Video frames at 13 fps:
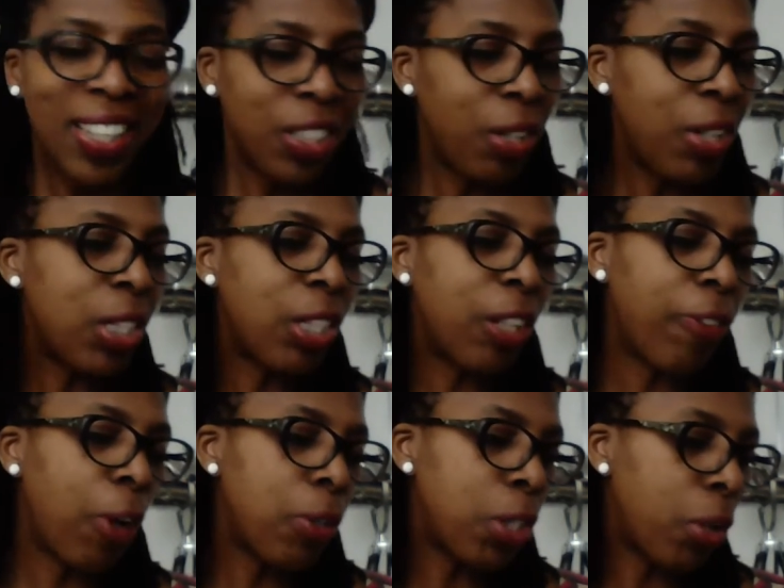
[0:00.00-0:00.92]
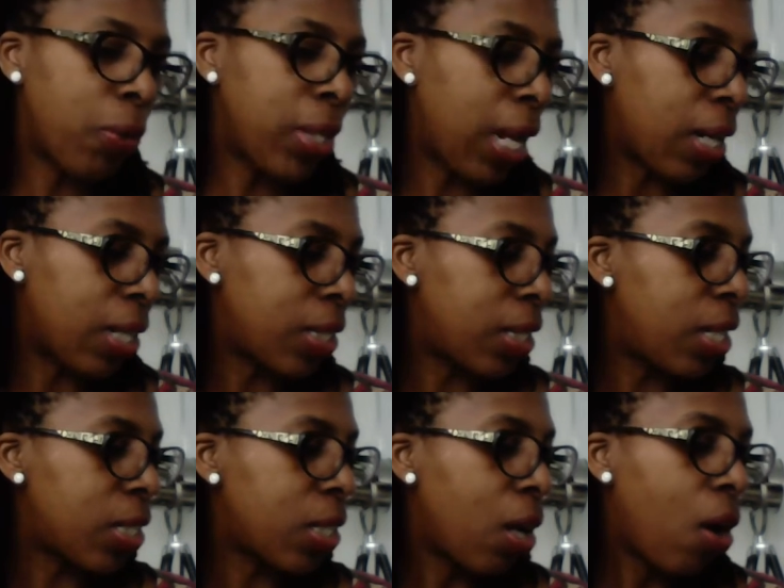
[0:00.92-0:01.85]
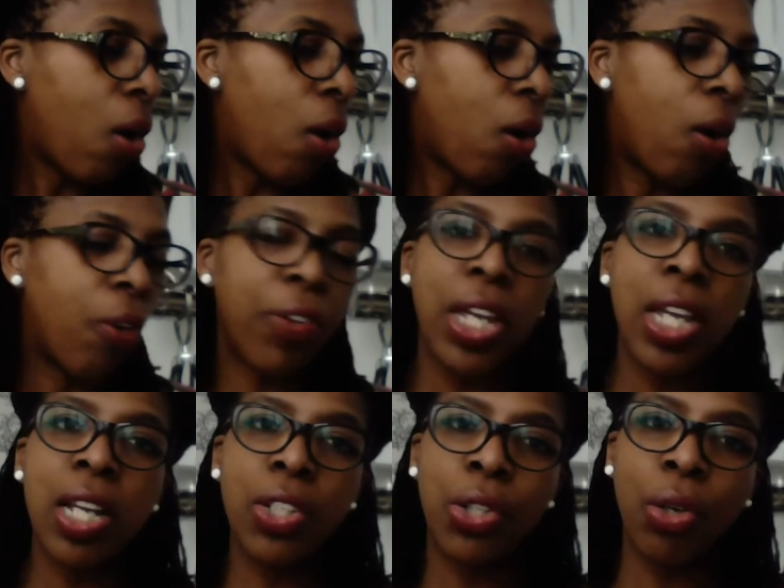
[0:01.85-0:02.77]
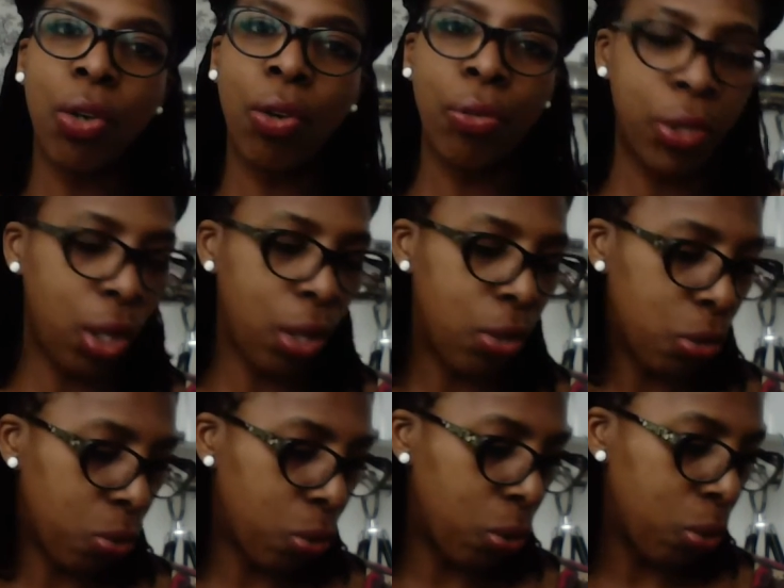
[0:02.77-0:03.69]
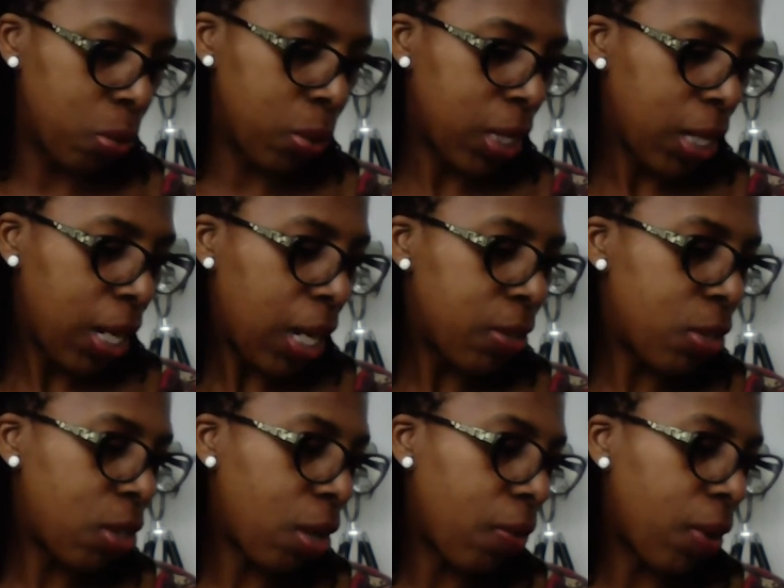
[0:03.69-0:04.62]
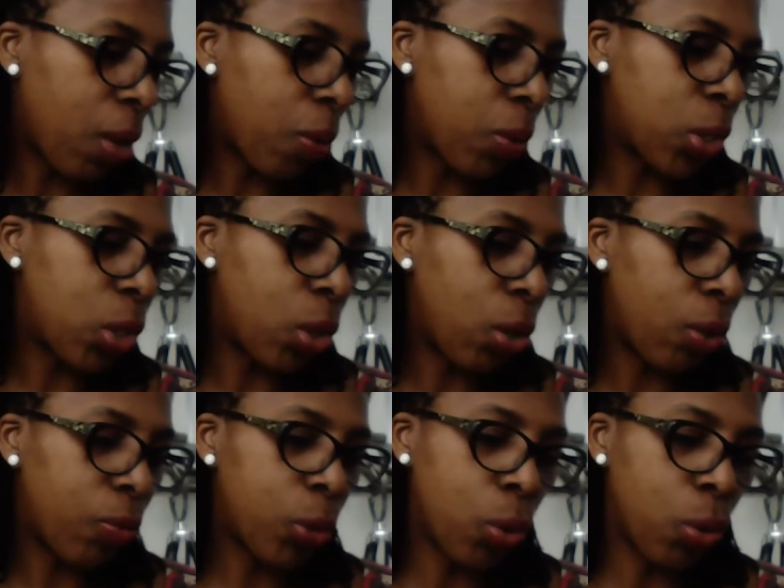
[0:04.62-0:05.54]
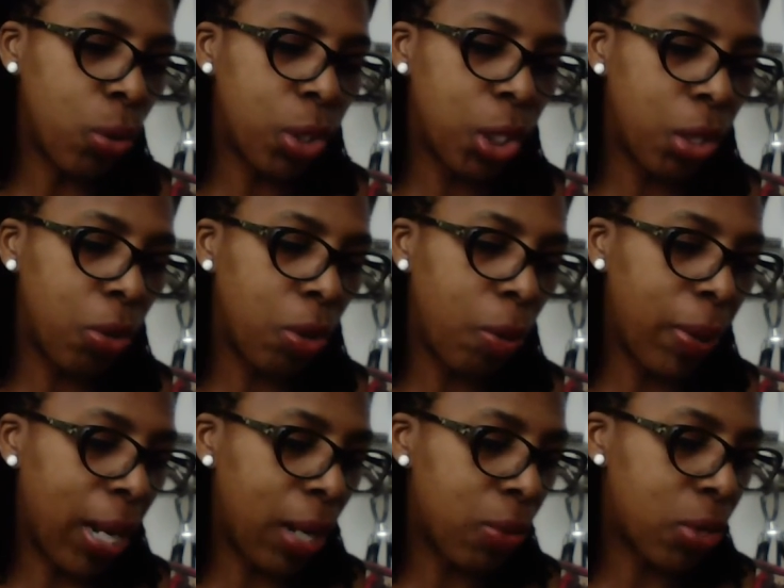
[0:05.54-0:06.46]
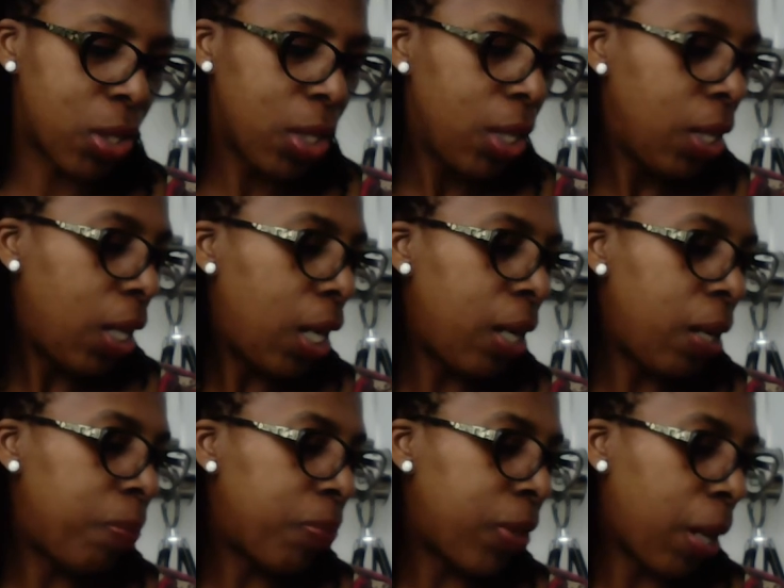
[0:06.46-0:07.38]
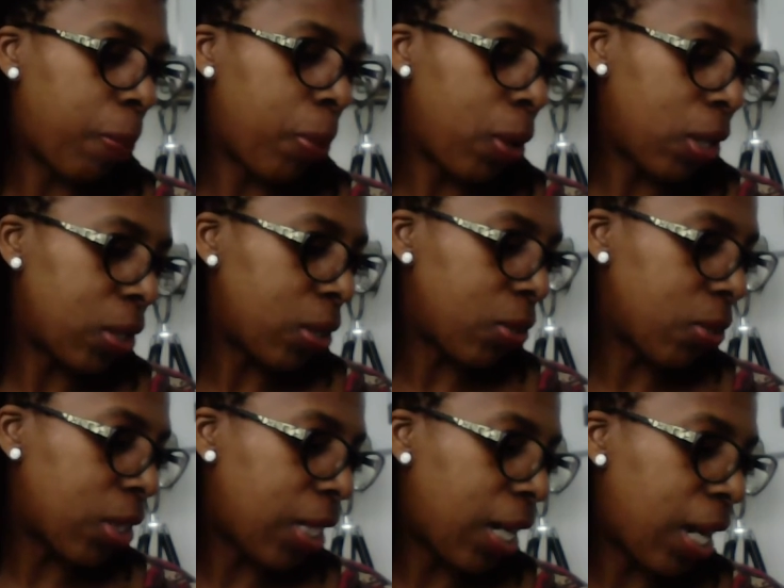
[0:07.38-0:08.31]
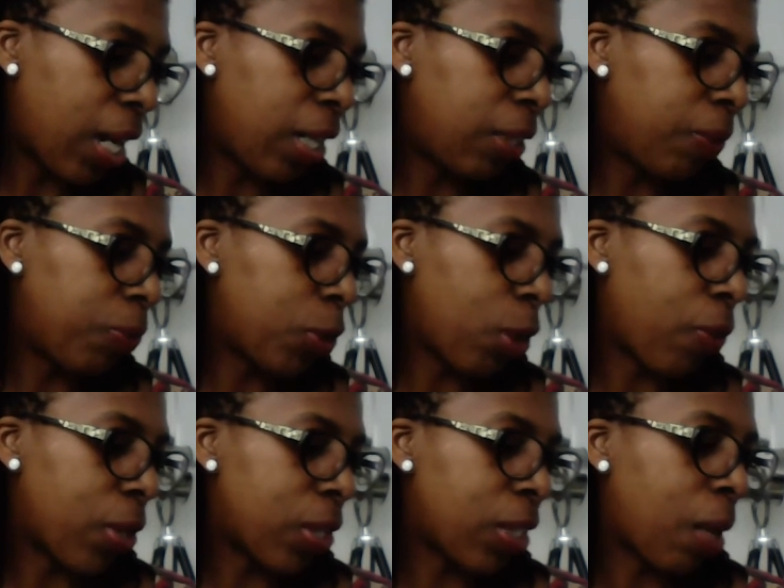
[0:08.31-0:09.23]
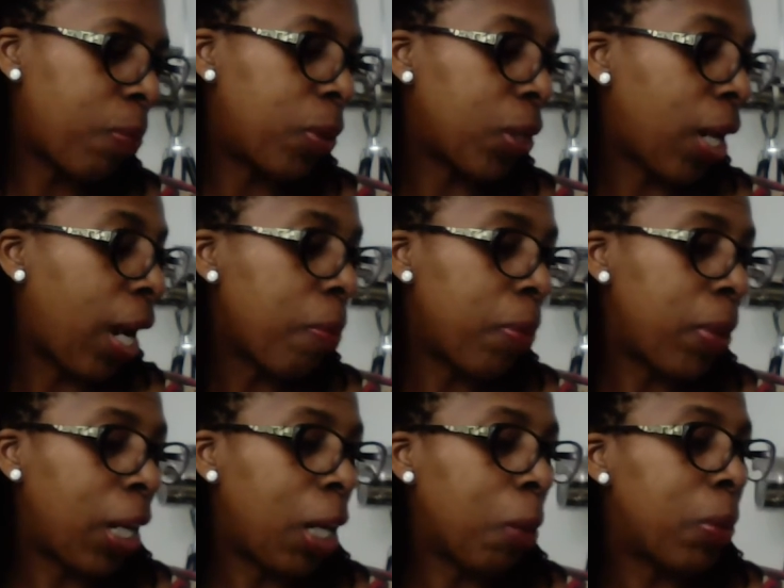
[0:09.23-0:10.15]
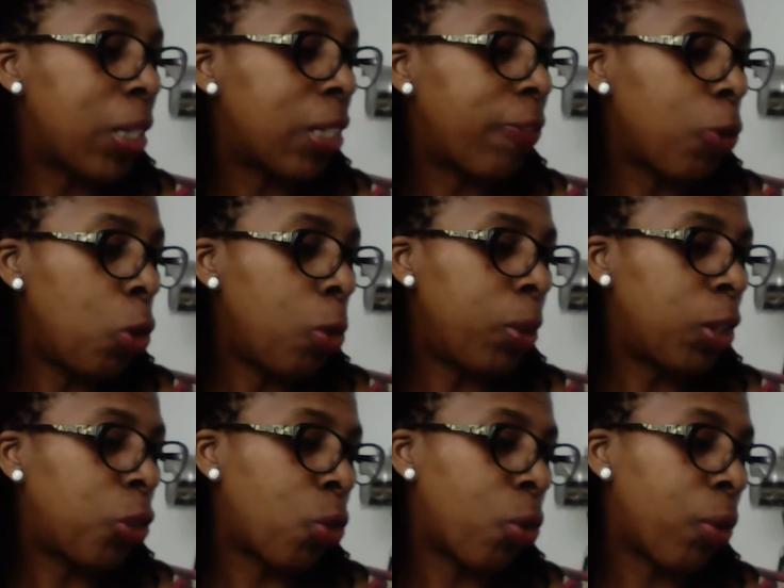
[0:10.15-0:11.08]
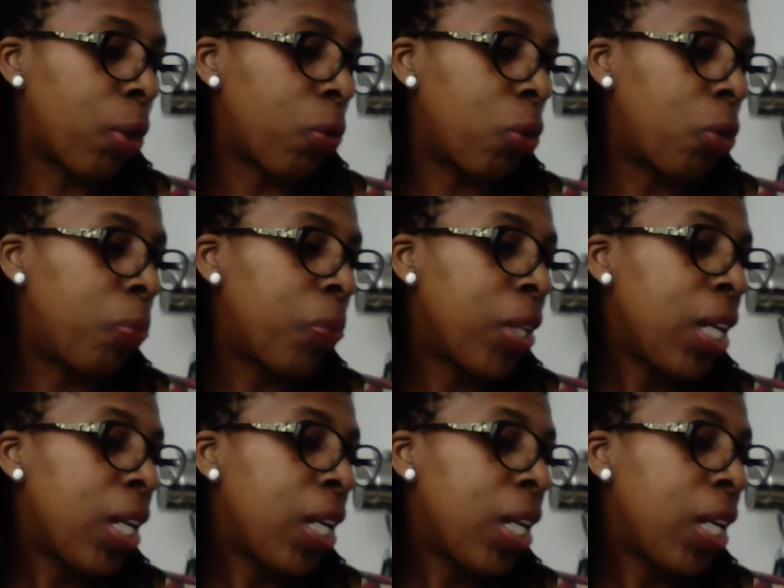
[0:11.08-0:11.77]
So this is a photo analysis of each of those rooms, and so it would talk to you about their personal style. So for example, Guy and Penelope's formal drawing room